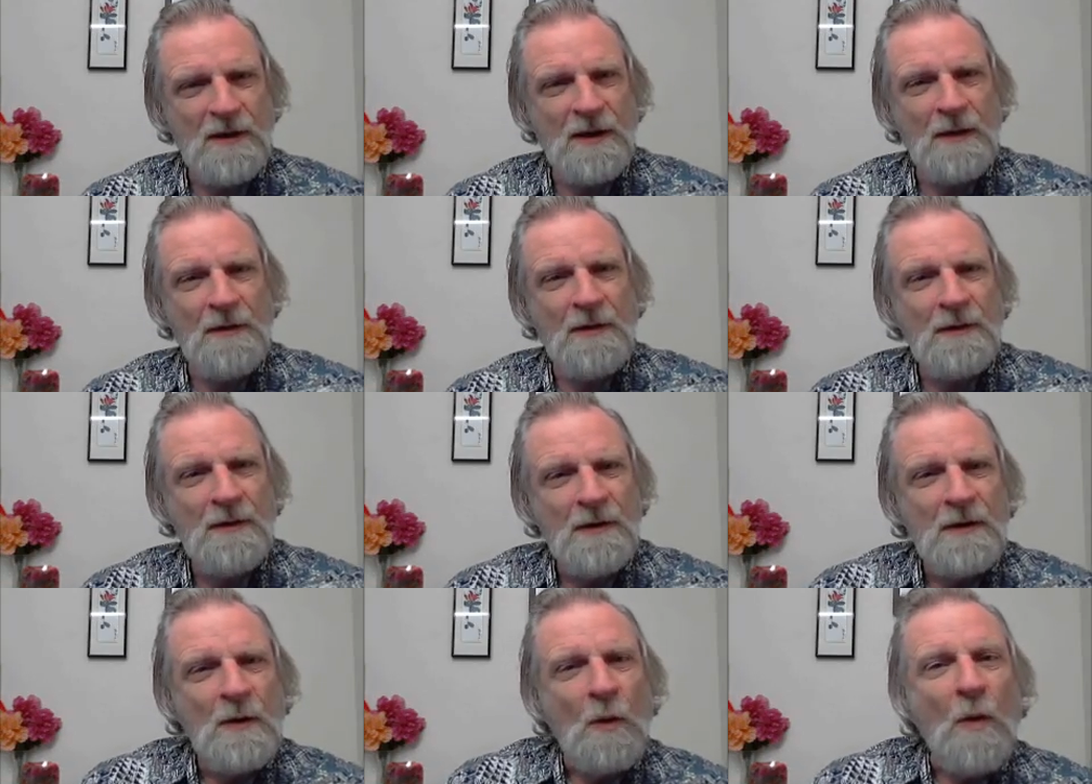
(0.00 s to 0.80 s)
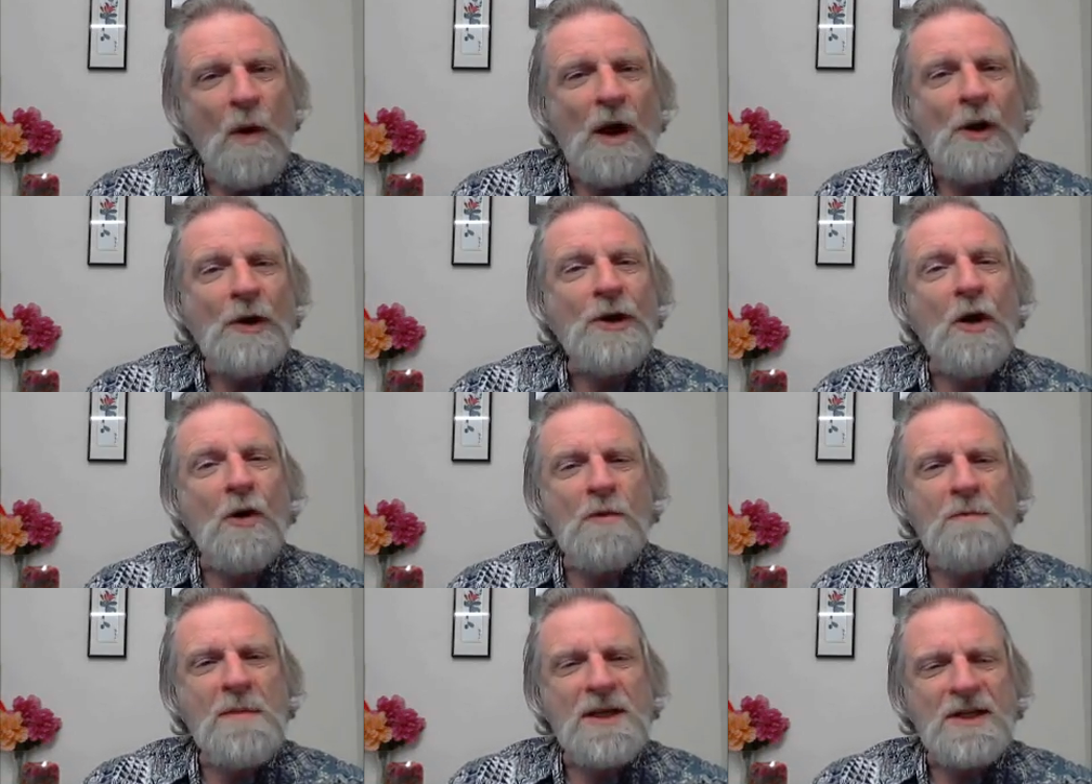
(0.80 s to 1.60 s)
the
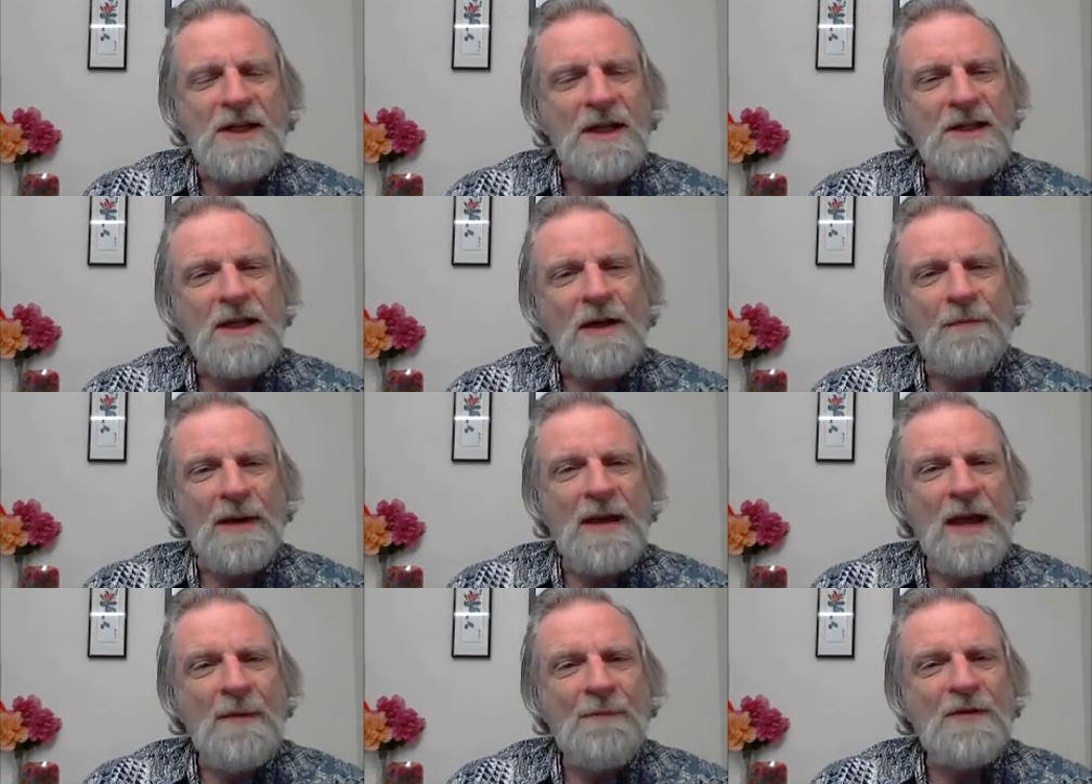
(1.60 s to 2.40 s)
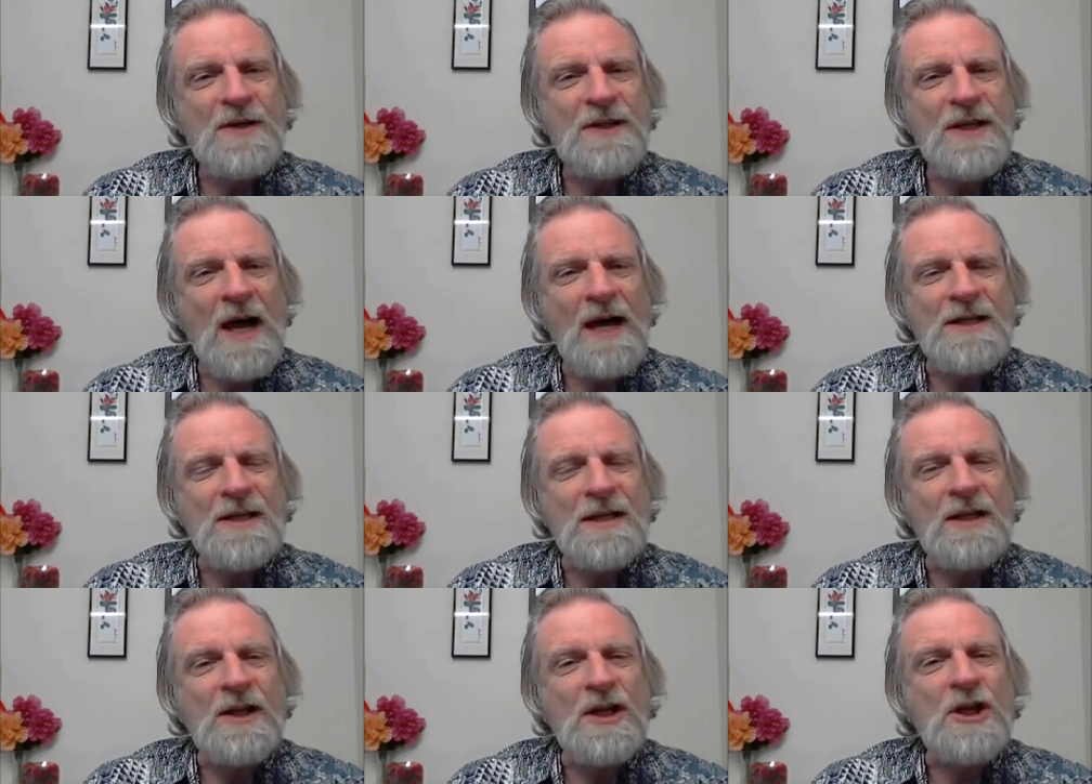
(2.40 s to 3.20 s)
well-known mystics have been
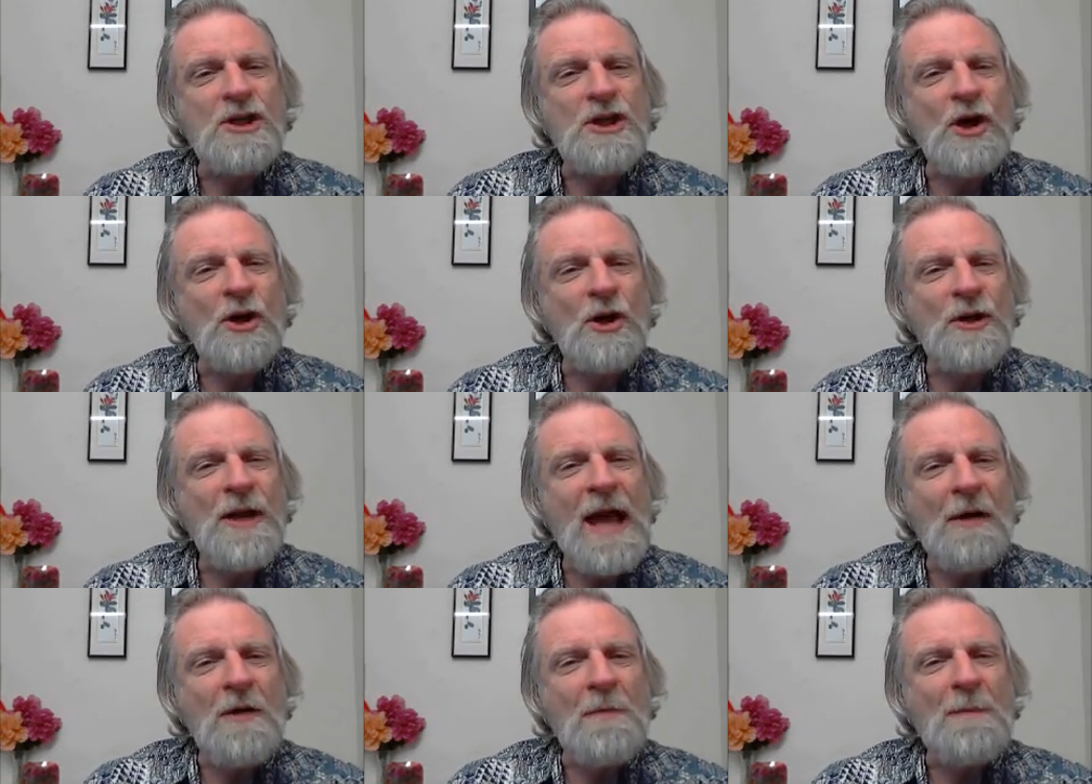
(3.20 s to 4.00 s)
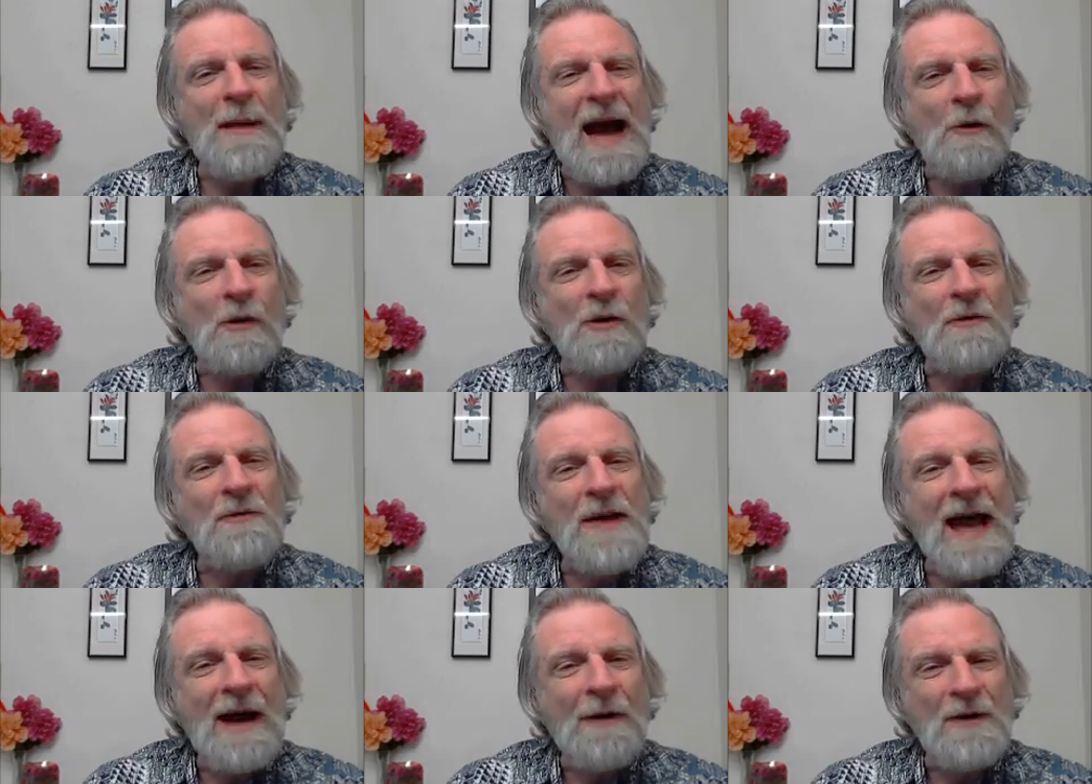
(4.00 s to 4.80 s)
emphasizing the eternal now, the power of
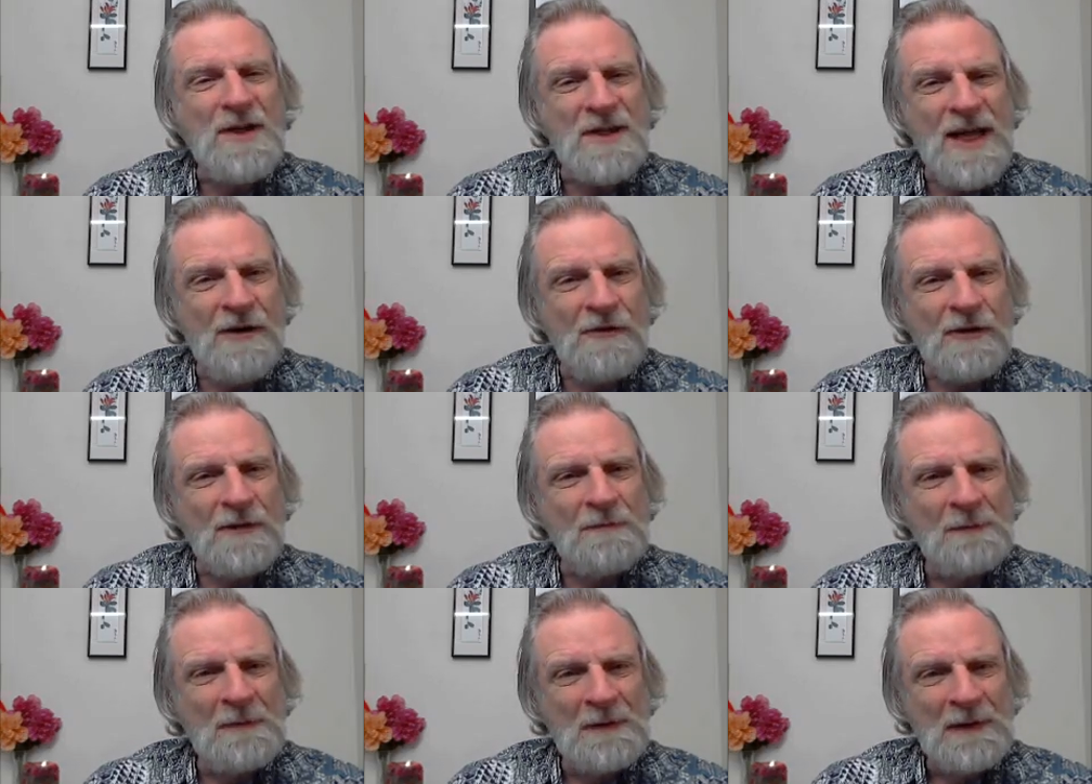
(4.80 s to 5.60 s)
now, et cetera.